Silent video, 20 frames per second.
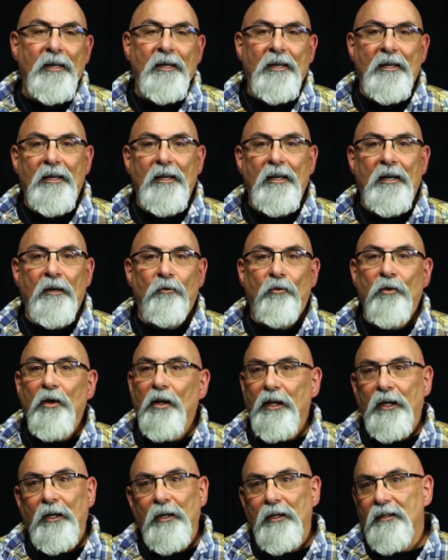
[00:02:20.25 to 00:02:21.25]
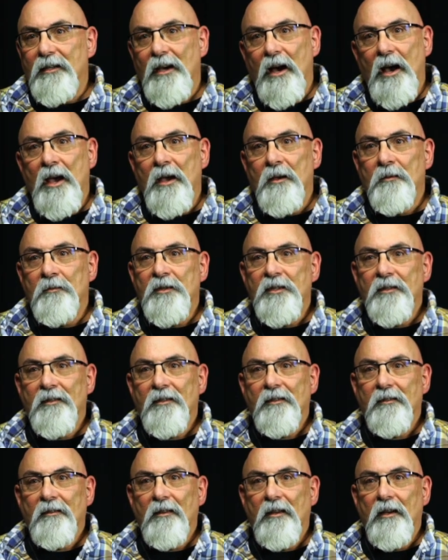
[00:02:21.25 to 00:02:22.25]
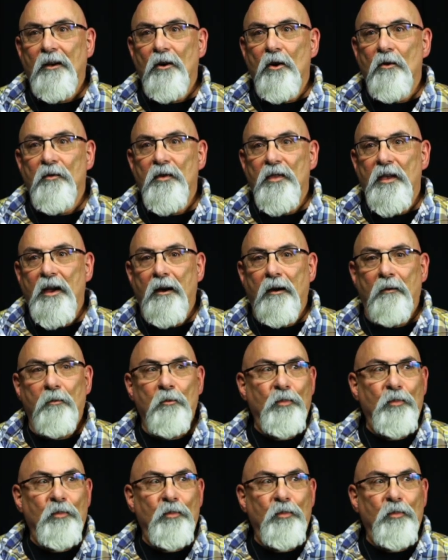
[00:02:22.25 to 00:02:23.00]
Really good times over there,